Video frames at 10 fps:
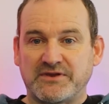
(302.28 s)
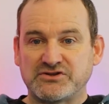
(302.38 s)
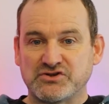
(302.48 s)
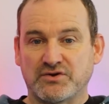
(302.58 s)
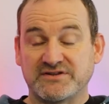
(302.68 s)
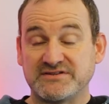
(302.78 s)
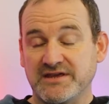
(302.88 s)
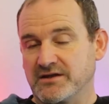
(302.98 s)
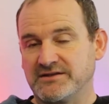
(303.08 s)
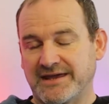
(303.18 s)
that John is
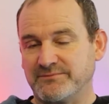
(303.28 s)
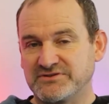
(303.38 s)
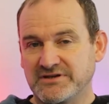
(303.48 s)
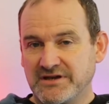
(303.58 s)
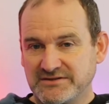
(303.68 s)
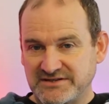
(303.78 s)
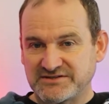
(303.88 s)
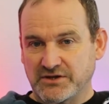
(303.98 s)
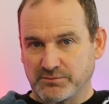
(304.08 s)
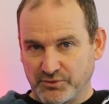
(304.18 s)
the unnamed
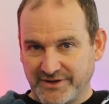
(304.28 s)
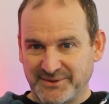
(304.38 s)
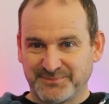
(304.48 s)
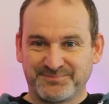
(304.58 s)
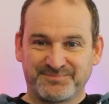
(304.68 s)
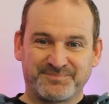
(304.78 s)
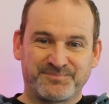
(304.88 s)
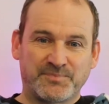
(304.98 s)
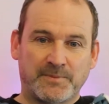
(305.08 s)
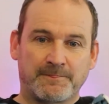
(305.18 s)
disciple here.
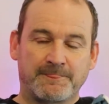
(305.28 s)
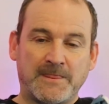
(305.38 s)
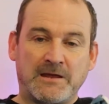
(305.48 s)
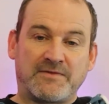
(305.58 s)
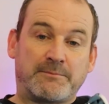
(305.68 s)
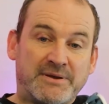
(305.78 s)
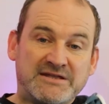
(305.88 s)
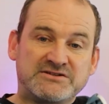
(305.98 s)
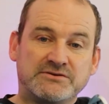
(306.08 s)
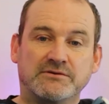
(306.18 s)
Then
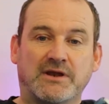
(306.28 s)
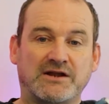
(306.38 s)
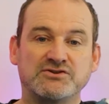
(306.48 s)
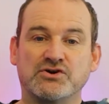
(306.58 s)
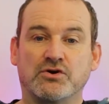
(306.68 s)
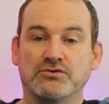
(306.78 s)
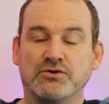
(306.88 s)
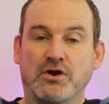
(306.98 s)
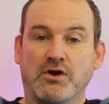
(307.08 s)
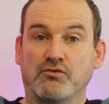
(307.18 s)
Peter and John
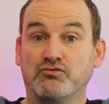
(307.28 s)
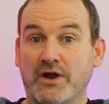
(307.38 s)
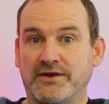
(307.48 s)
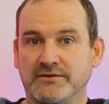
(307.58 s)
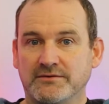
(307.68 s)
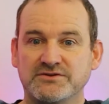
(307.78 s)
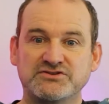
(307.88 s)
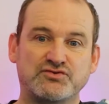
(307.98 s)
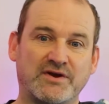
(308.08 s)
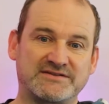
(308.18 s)
run
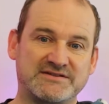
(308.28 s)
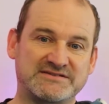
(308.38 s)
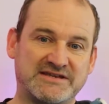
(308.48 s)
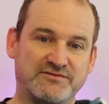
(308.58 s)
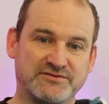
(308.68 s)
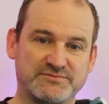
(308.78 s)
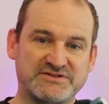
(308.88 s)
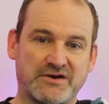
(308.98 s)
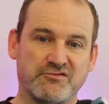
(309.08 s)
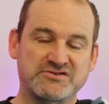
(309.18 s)
straight to see for
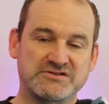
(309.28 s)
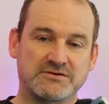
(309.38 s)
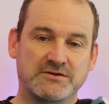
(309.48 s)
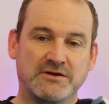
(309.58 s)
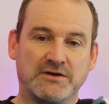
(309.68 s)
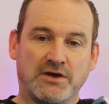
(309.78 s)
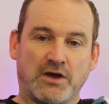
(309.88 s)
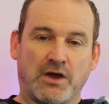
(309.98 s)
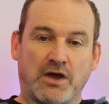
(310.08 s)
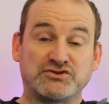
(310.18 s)
themselves.
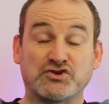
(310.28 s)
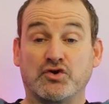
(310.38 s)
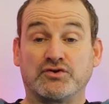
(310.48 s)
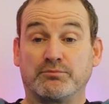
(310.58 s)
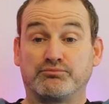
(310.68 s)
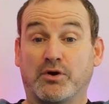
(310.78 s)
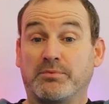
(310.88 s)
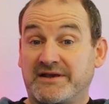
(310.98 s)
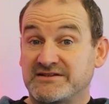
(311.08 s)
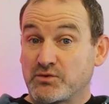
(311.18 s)
John
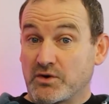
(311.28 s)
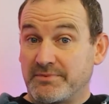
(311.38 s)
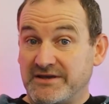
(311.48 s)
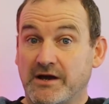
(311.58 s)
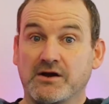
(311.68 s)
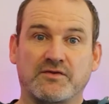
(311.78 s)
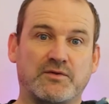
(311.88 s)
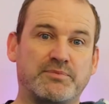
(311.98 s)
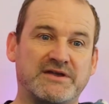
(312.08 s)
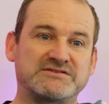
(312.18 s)
probably is quite a bit younger
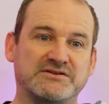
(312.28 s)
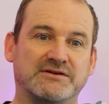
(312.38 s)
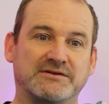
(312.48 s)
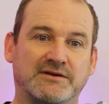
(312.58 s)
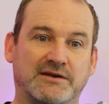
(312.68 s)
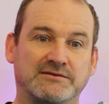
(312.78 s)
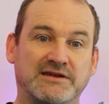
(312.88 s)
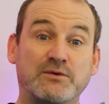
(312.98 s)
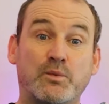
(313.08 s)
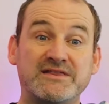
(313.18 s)
than Peter, and
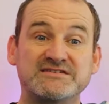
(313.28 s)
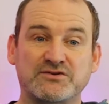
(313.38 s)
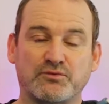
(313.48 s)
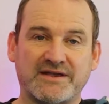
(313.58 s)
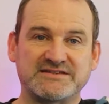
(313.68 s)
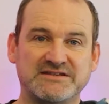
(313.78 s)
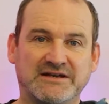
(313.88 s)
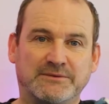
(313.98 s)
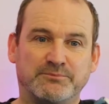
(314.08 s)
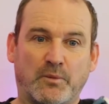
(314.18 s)
he wins the race.
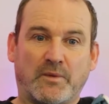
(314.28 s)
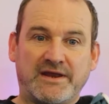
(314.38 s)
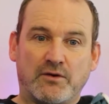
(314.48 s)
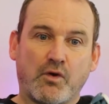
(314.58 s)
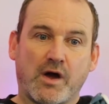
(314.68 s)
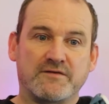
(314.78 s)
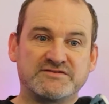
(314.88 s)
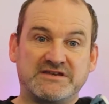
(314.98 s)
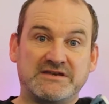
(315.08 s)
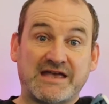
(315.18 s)
But when he
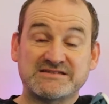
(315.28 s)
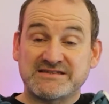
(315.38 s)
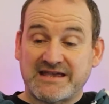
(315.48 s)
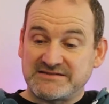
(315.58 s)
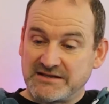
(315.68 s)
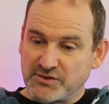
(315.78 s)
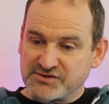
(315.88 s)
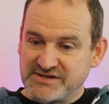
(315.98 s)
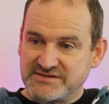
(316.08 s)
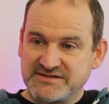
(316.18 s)
arrives, he hesitates. He
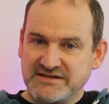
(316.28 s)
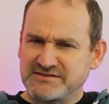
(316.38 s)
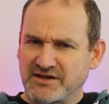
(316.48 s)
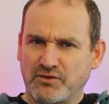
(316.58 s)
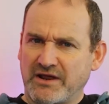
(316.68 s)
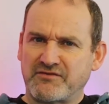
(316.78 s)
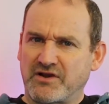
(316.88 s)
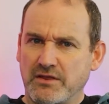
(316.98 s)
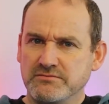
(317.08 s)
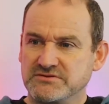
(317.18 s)
looks in, sees the grave
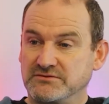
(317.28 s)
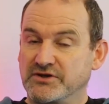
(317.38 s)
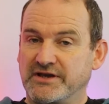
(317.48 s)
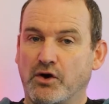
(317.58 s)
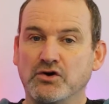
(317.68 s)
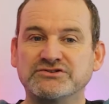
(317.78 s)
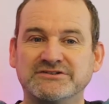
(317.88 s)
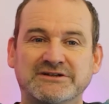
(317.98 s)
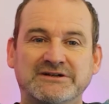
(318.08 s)
clothes, looking odd,